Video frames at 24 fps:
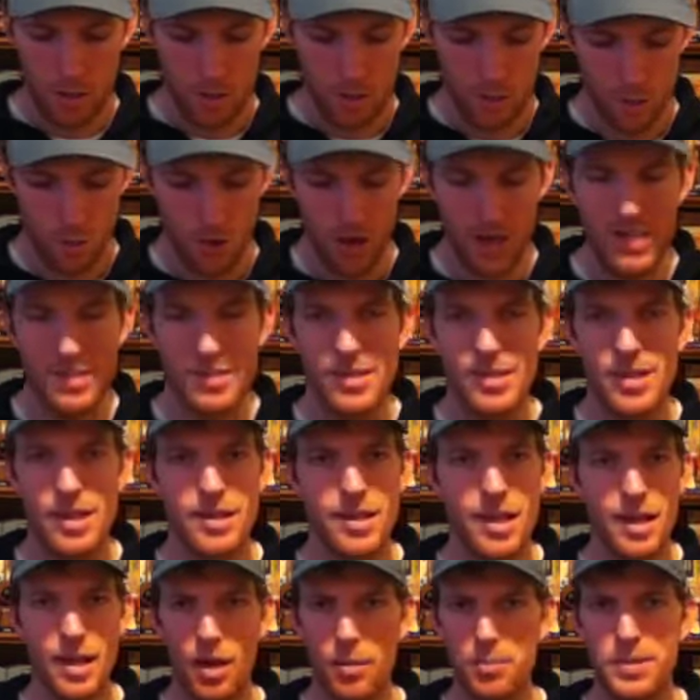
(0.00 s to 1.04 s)
crazy
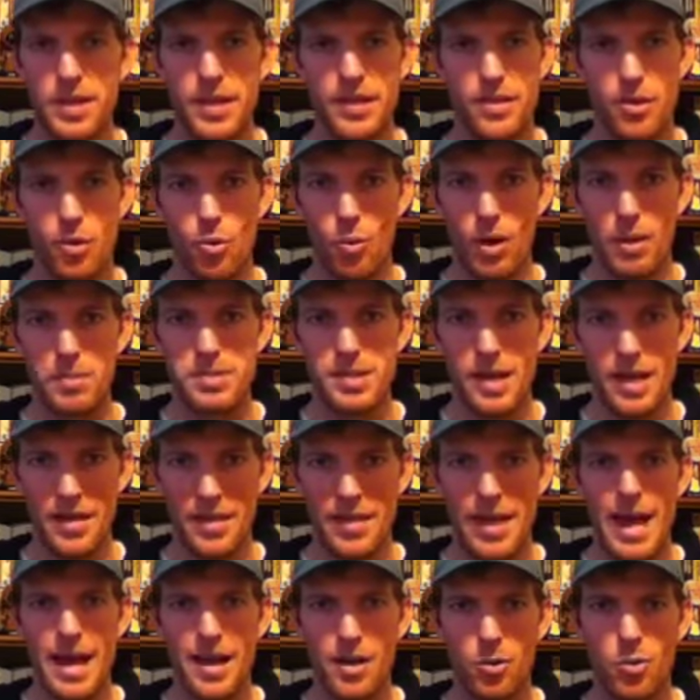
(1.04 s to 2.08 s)
that they update their
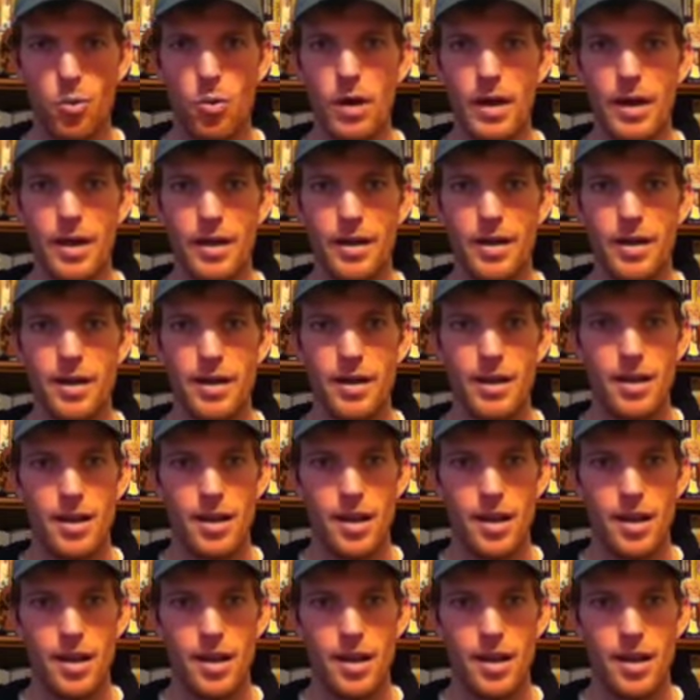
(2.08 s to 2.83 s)
website that quick.